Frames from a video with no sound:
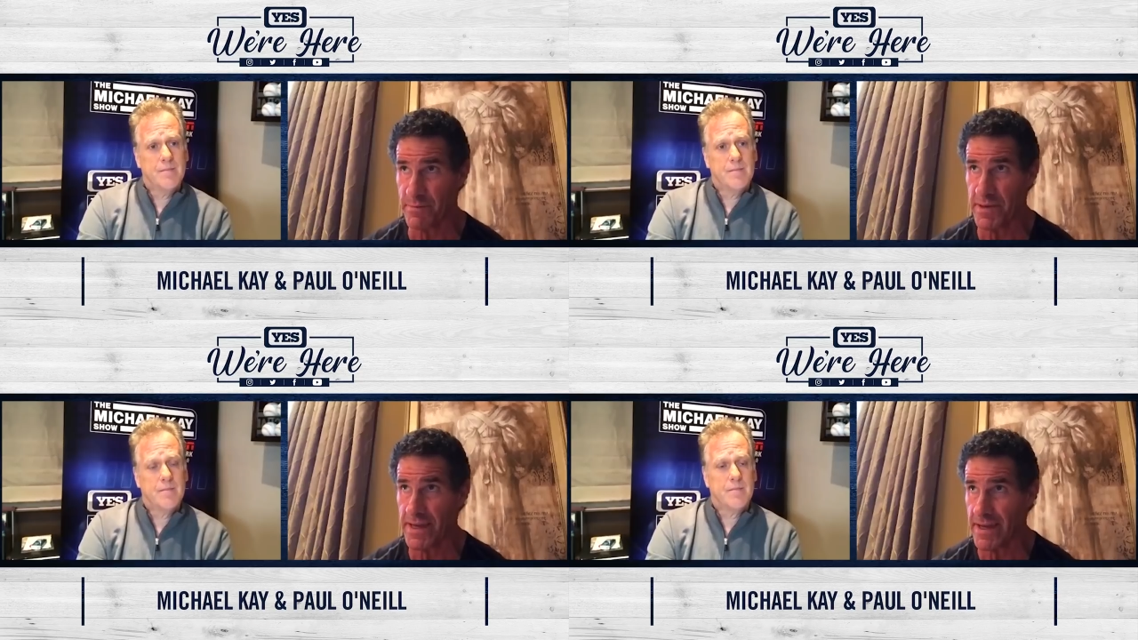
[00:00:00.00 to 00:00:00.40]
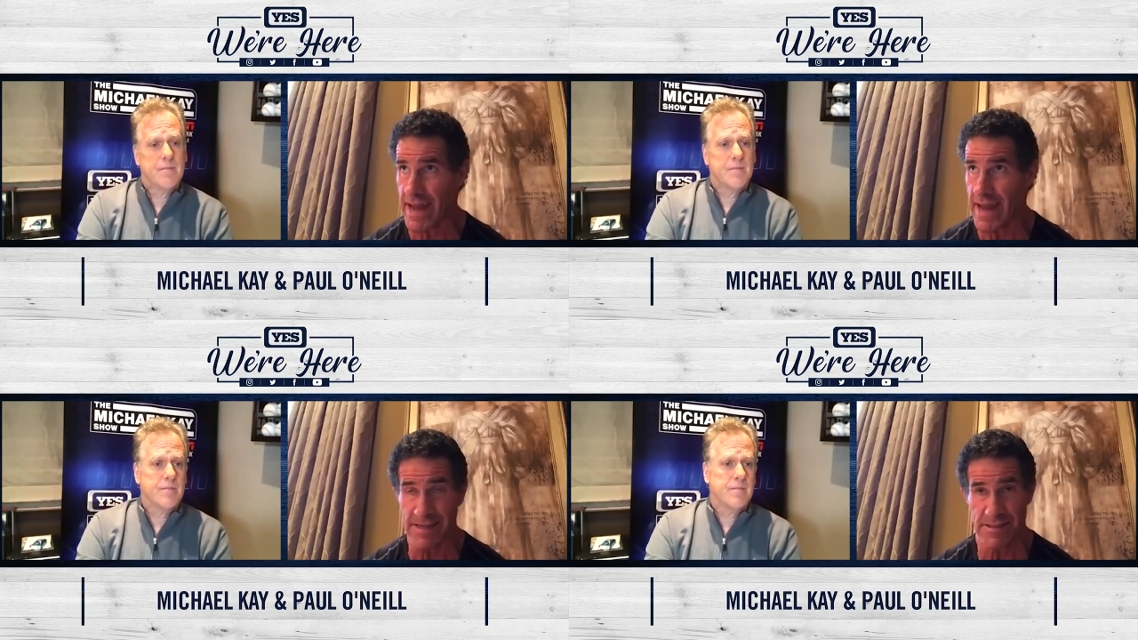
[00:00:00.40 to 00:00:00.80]
Speaker 1: be, it
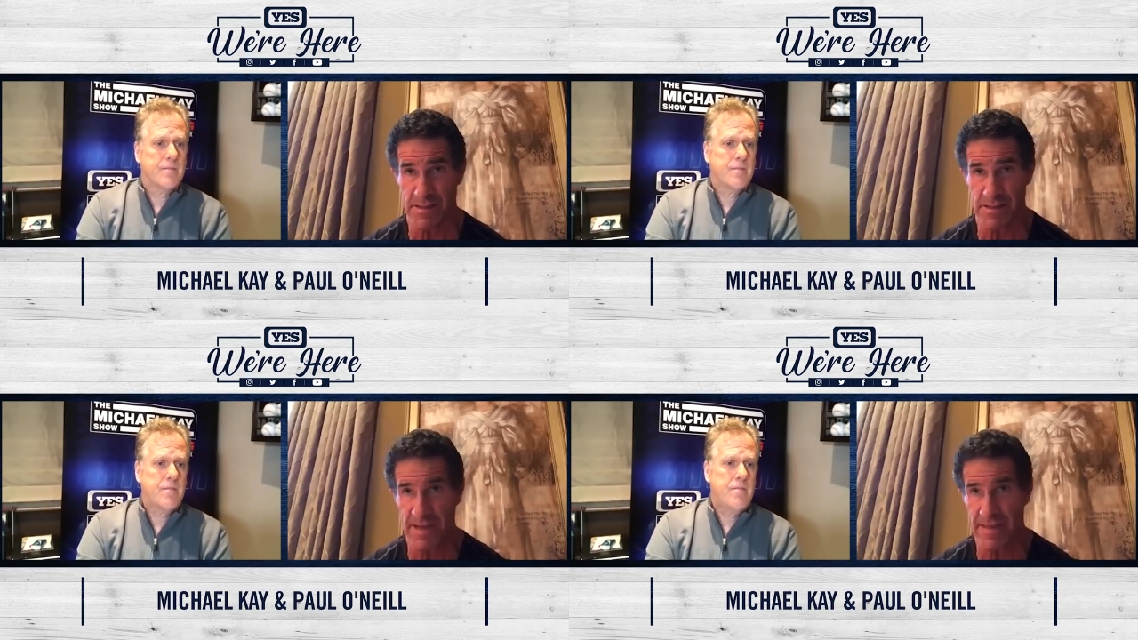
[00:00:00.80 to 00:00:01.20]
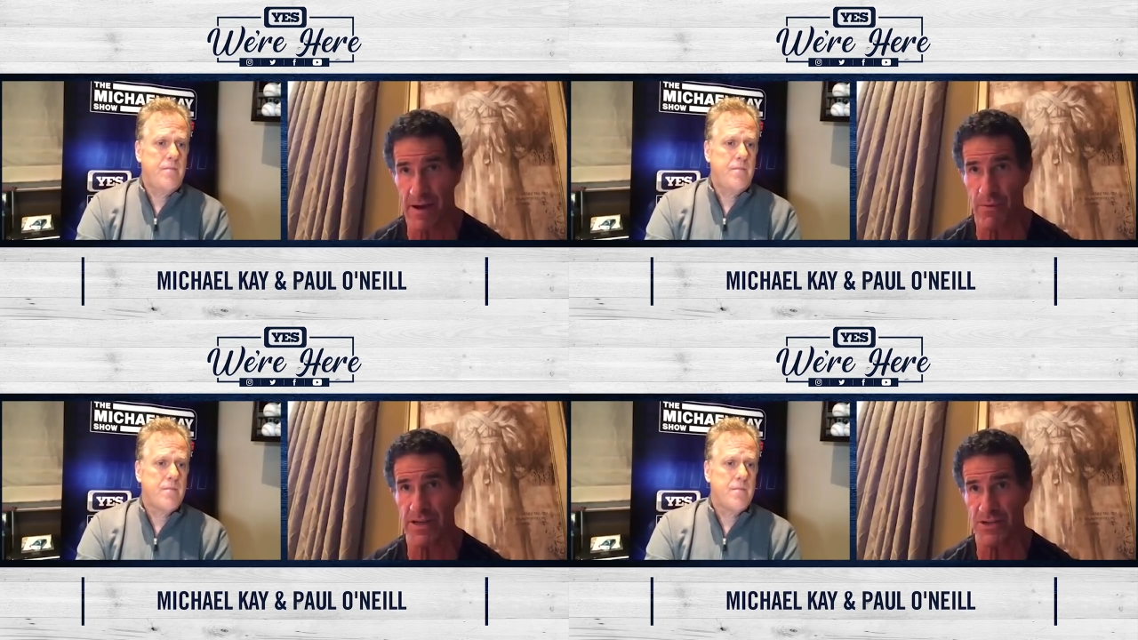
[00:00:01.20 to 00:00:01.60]
has to be that
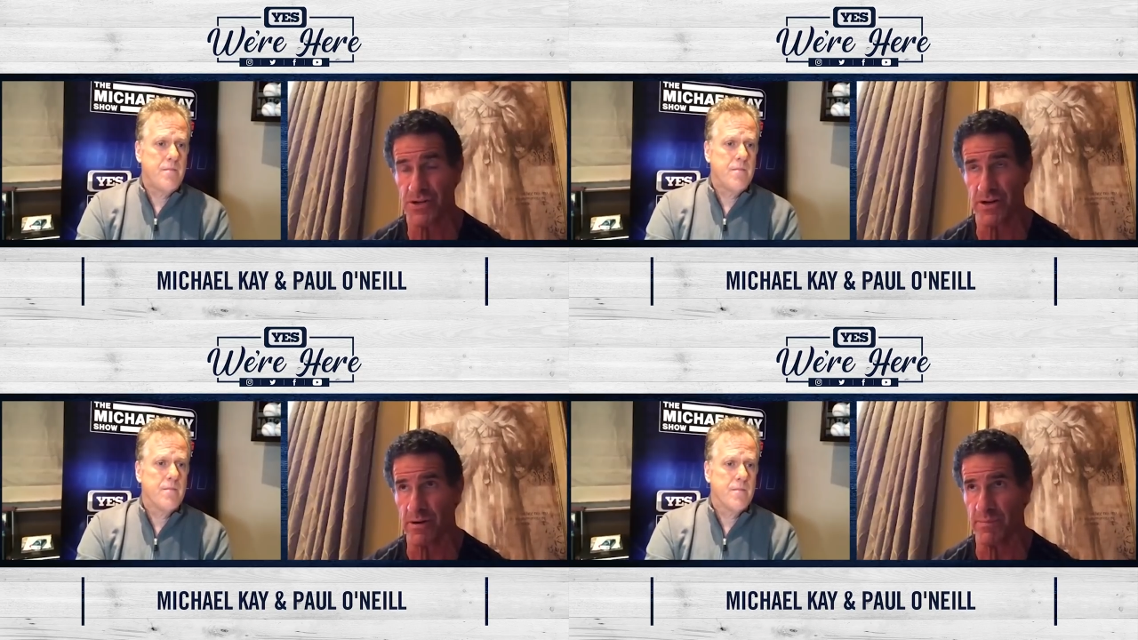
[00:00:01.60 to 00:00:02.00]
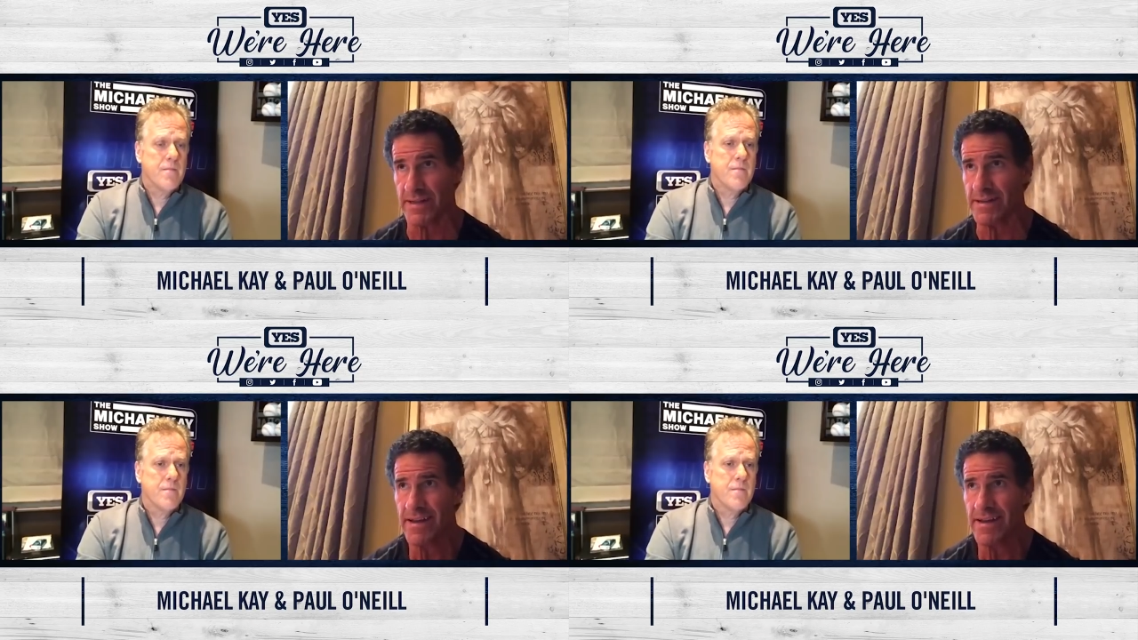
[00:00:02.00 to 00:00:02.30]
way. Sure, but